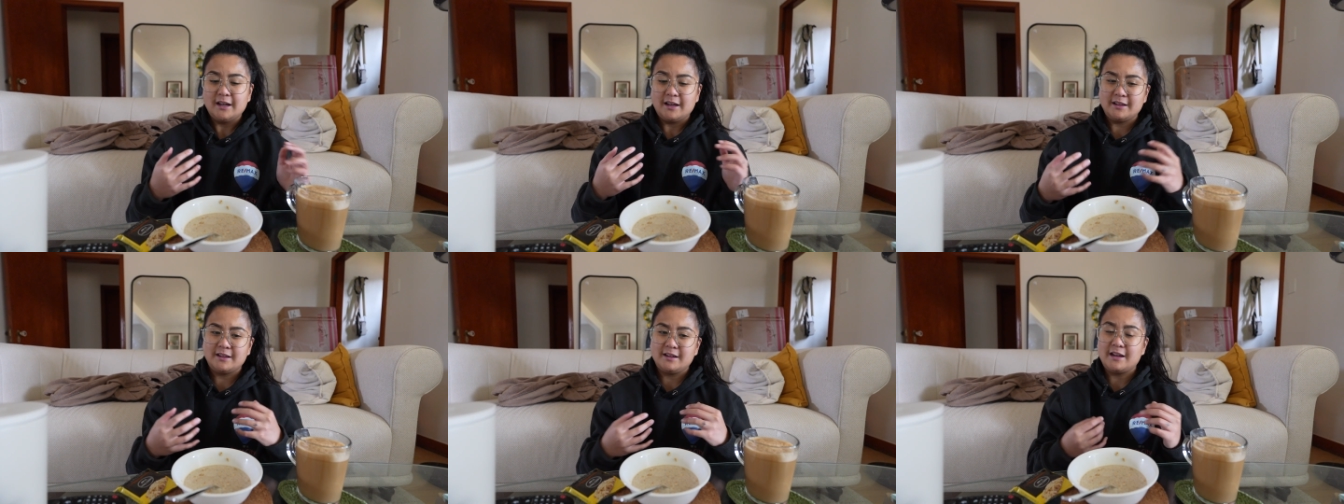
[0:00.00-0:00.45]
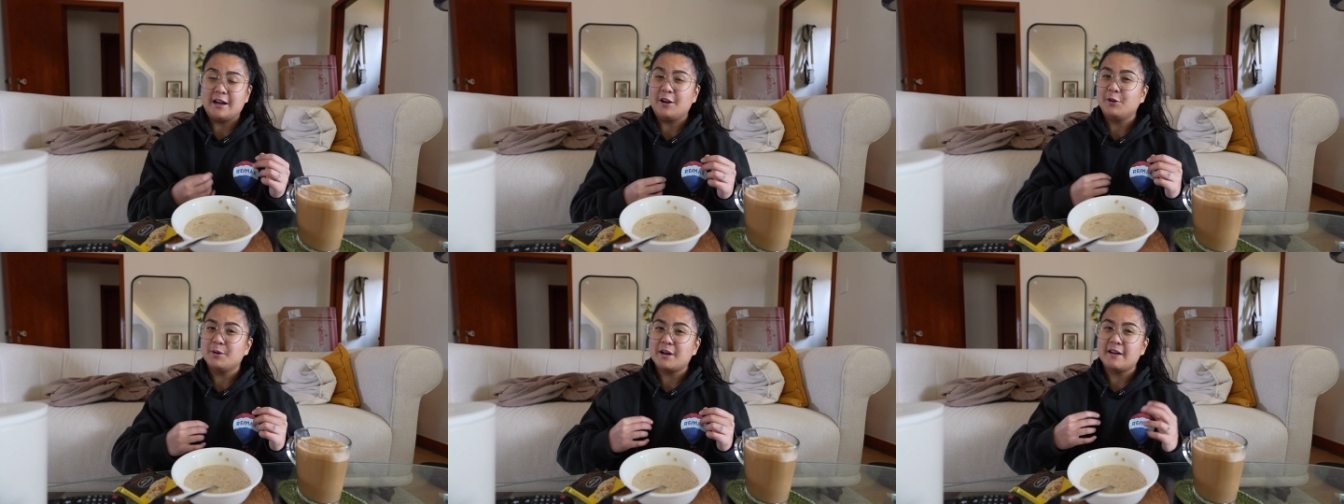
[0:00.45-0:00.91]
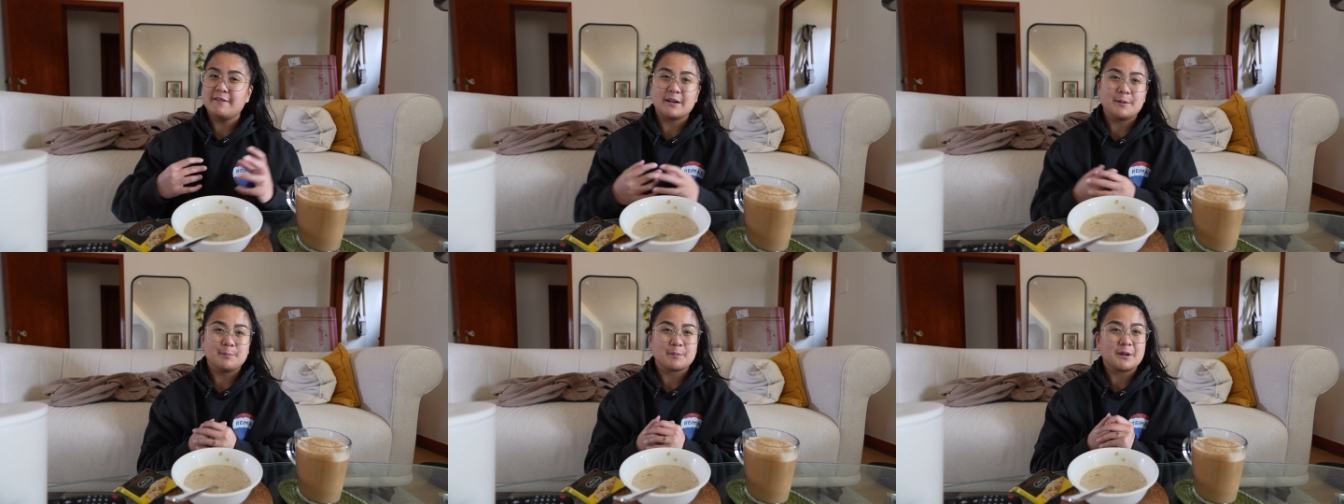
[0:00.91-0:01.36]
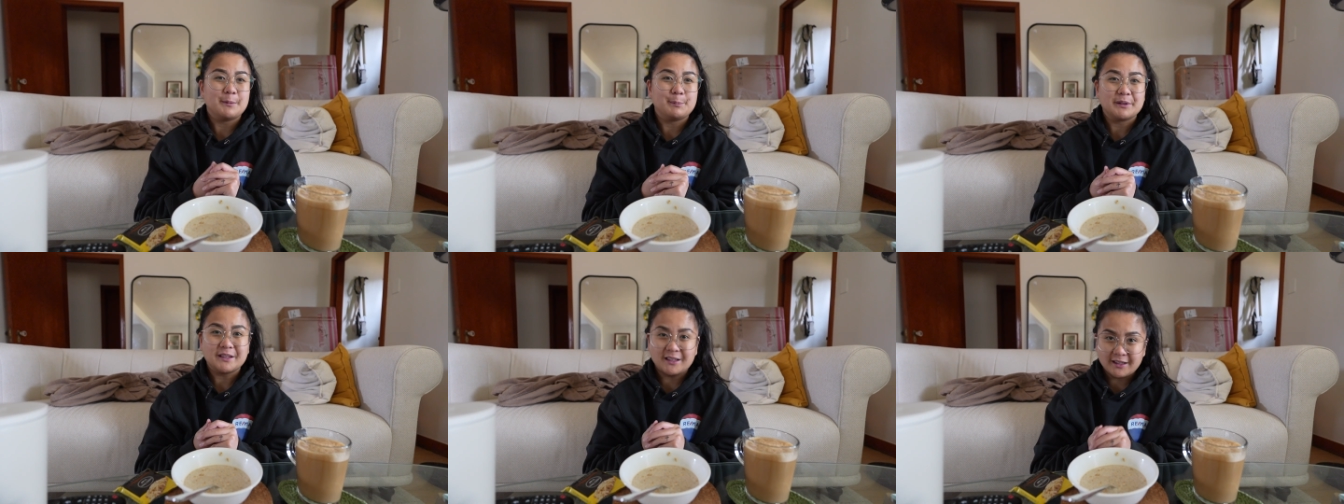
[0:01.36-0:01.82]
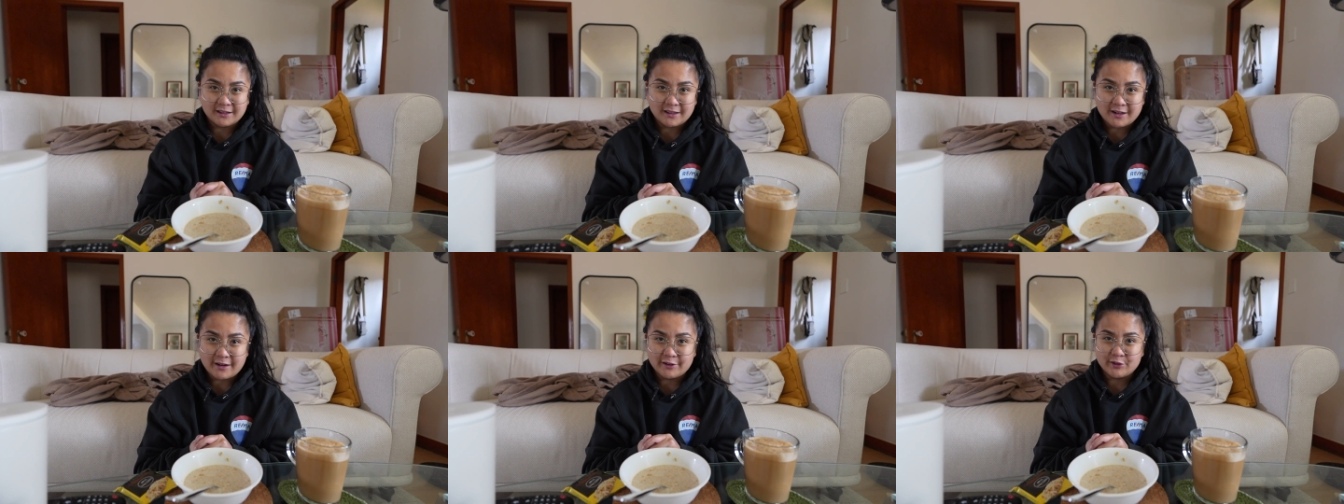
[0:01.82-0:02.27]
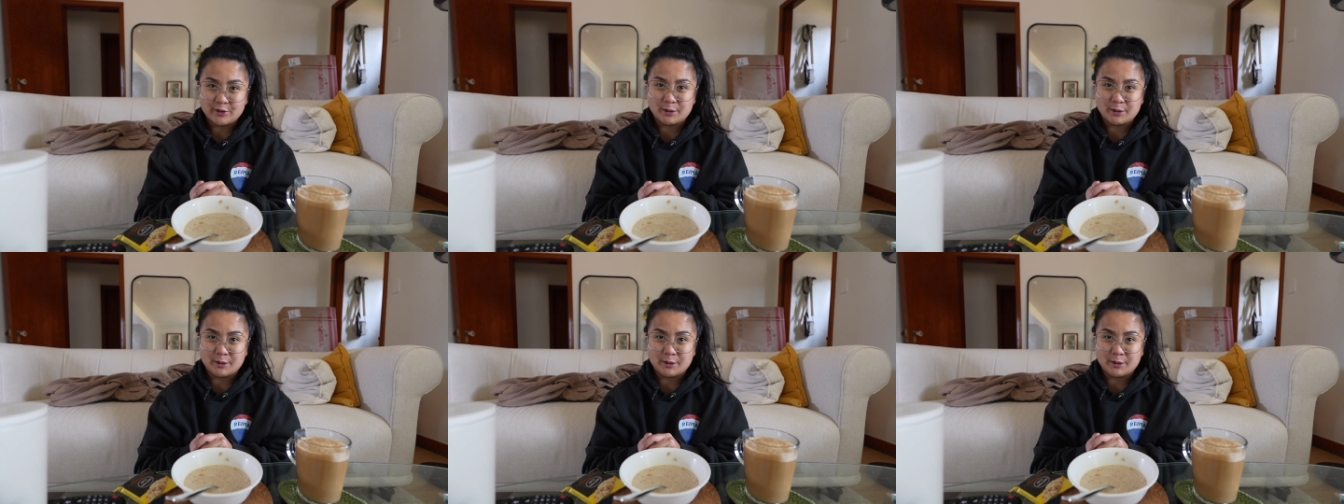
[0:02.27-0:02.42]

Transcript: And then now I am completely off